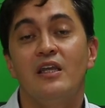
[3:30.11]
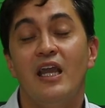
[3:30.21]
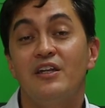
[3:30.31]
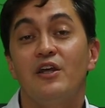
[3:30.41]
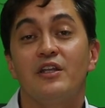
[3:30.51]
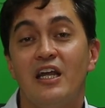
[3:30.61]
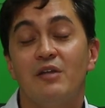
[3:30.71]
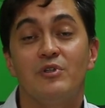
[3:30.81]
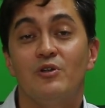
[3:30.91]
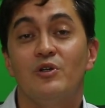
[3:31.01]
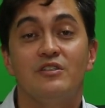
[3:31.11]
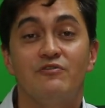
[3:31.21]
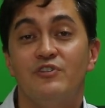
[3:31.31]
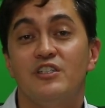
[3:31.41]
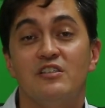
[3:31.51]
endocannabinoid
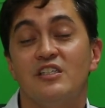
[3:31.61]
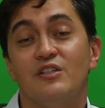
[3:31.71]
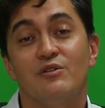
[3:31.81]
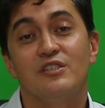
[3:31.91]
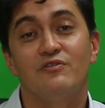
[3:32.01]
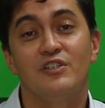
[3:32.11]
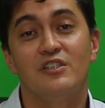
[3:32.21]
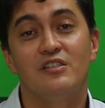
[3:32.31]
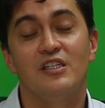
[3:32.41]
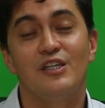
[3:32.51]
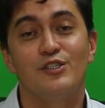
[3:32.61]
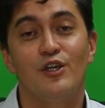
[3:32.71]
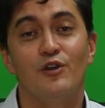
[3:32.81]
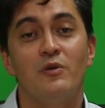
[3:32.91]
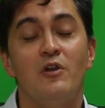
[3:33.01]
deficiency or insufficiency.
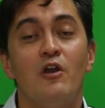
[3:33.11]
So